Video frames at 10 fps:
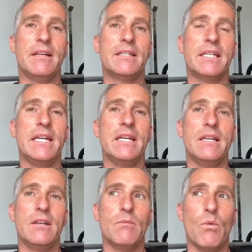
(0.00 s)

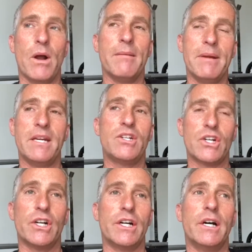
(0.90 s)
you want to make
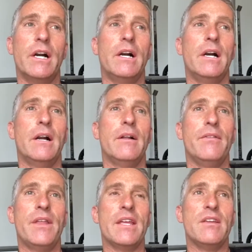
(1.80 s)
sure
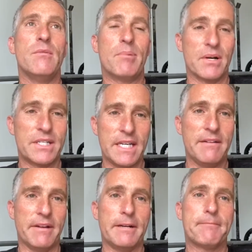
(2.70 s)
that you
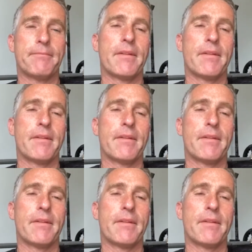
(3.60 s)
perceive it.